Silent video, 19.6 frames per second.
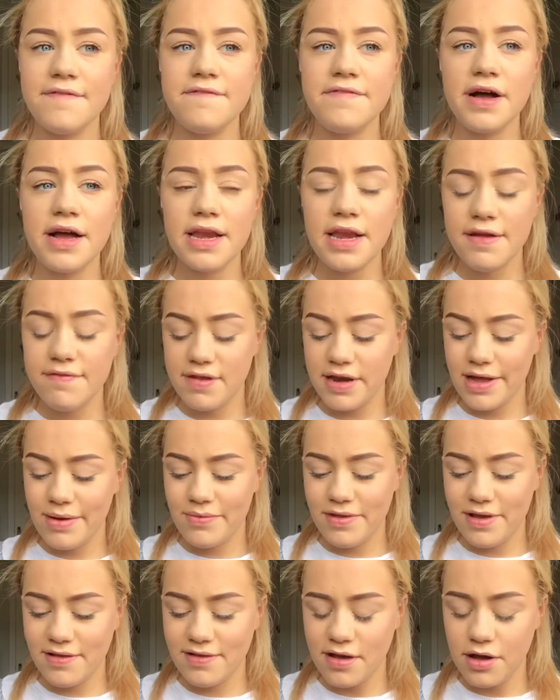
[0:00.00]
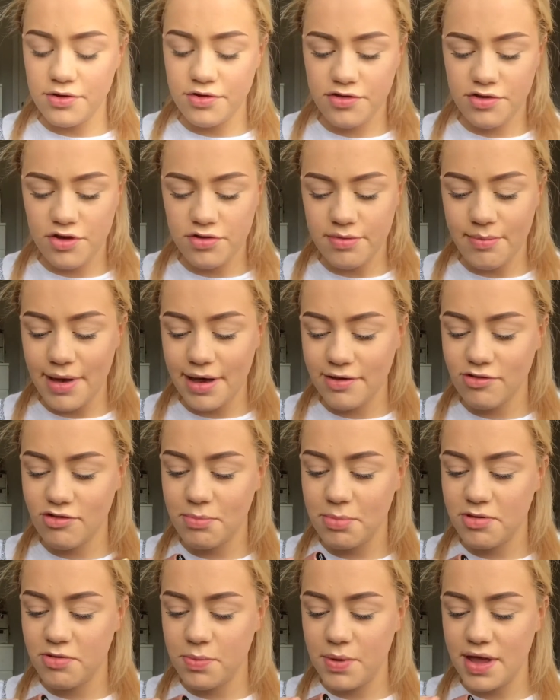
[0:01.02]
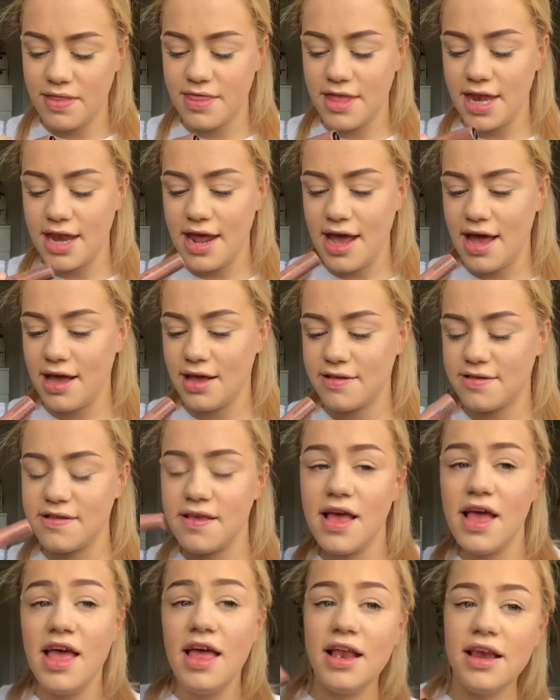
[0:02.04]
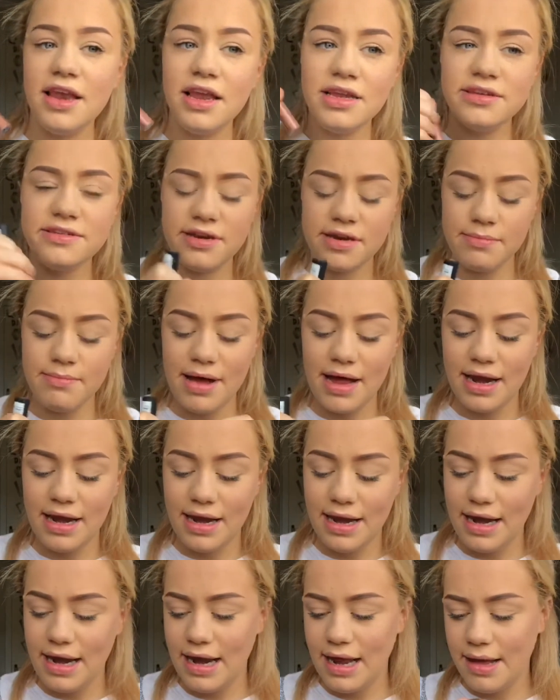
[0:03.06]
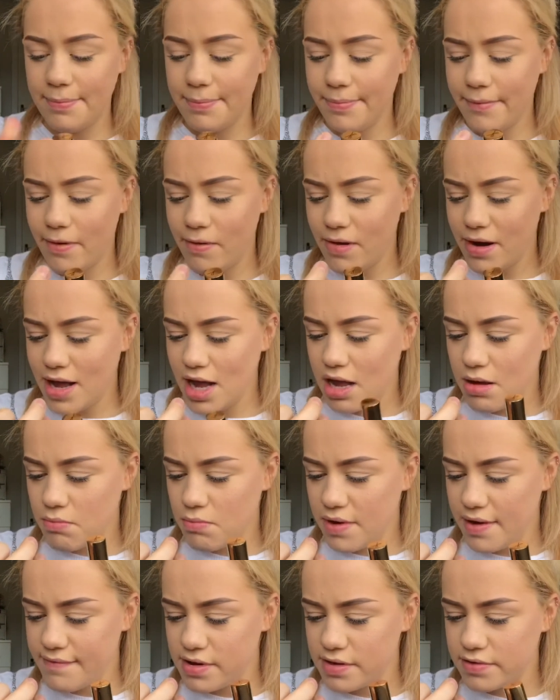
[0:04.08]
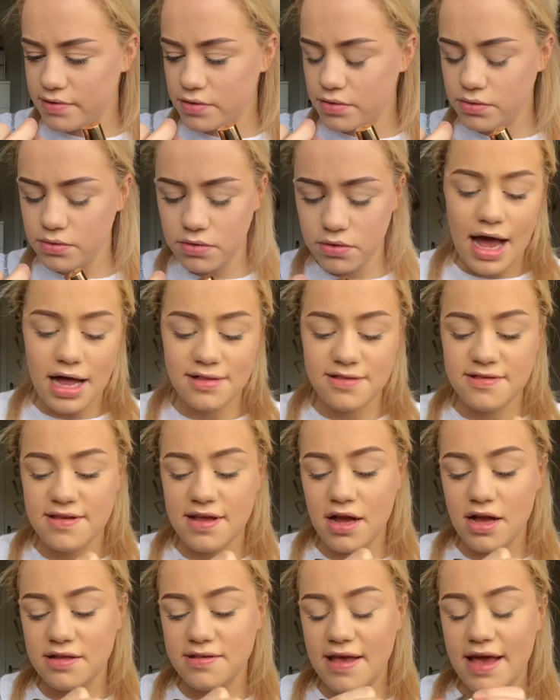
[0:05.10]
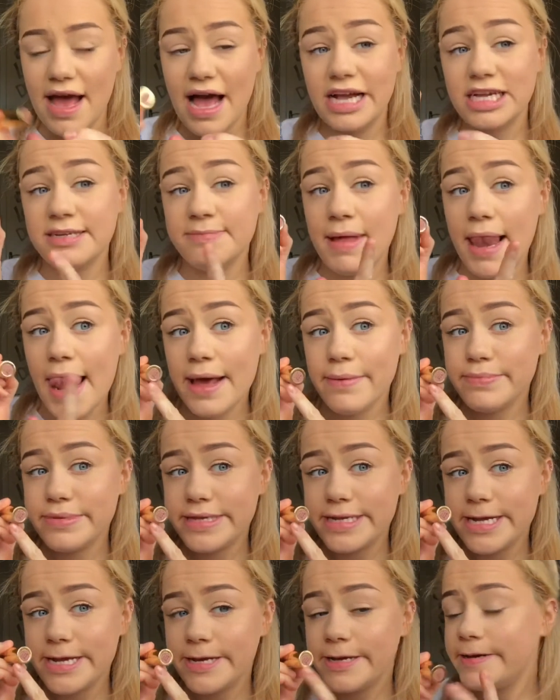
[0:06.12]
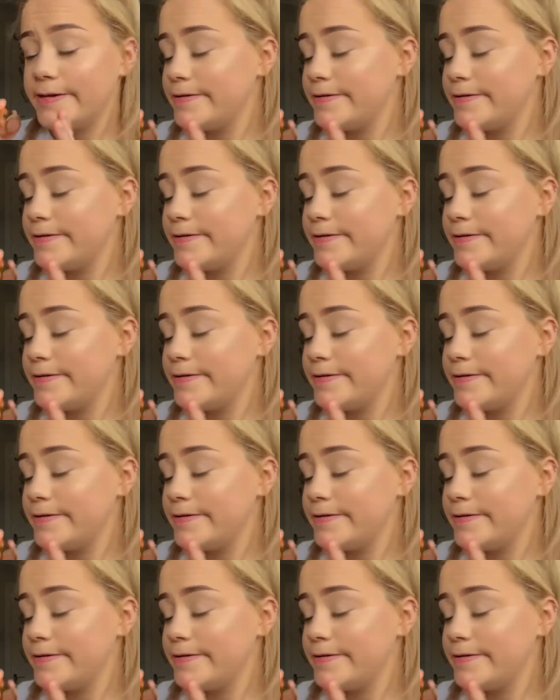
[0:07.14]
then finally for lipsticks, I'll just use a mixture between the NYX London Matte Lip Cream, whatever it's called, and Ciate Cashmere Lipstick.